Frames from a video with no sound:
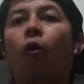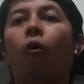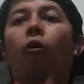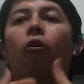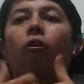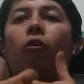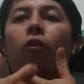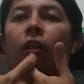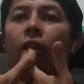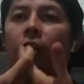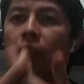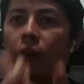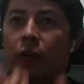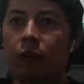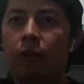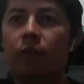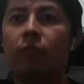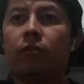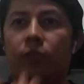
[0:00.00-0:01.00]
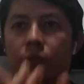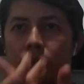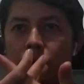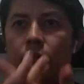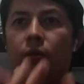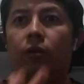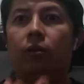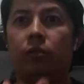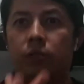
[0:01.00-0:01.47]
Although
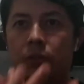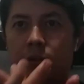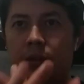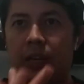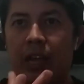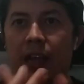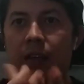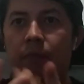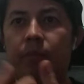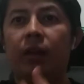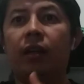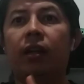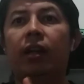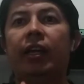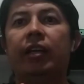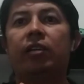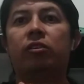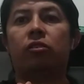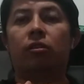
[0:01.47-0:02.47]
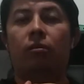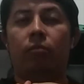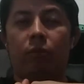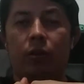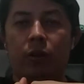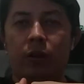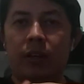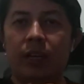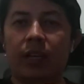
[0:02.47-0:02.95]
you also gave me like some
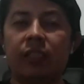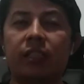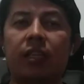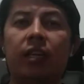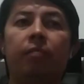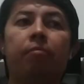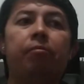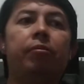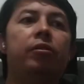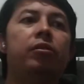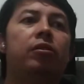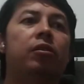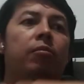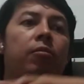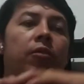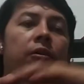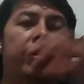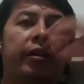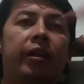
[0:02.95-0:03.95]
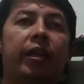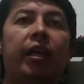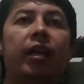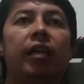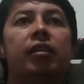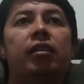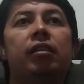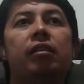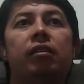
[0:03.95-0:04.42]
other examples, some other
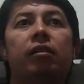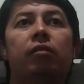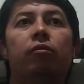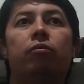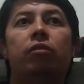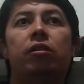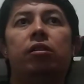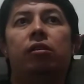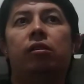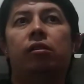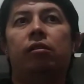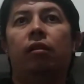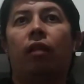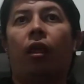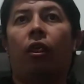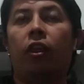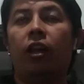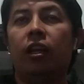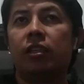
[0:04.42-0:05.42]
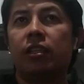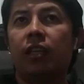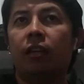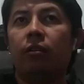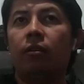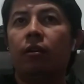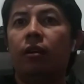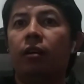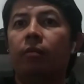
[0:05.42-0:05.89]
cases in which things that
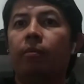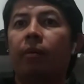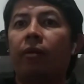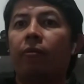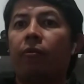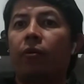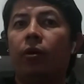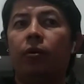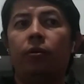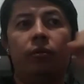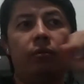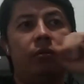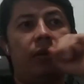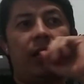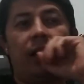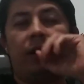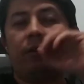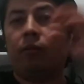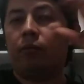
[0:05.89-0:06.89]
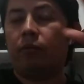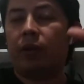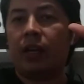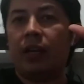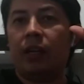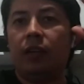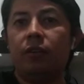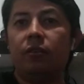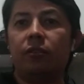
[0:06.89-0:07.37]
you learn by rote are
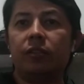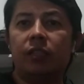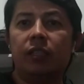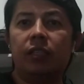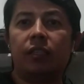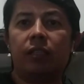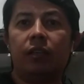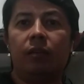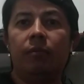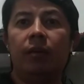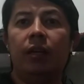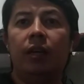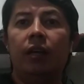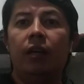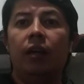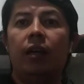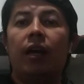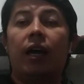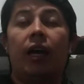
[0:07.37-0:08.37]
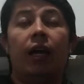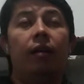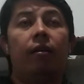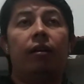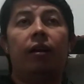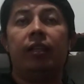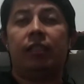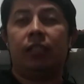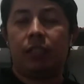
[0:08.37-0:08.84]
already in your system,
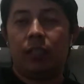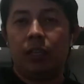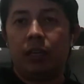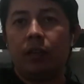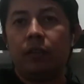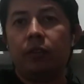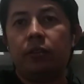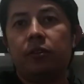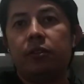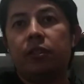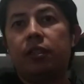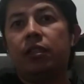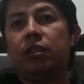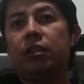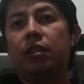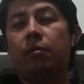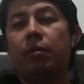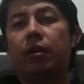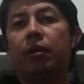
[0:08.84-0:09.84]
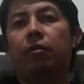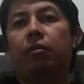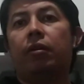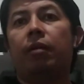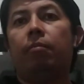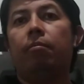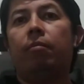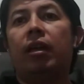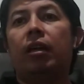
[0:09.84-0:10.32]
are still in your system, and you
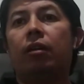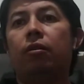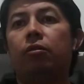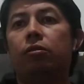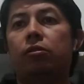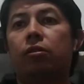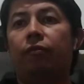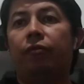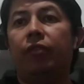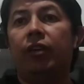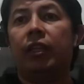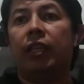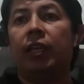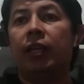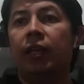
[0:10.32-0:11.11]
can make use of it.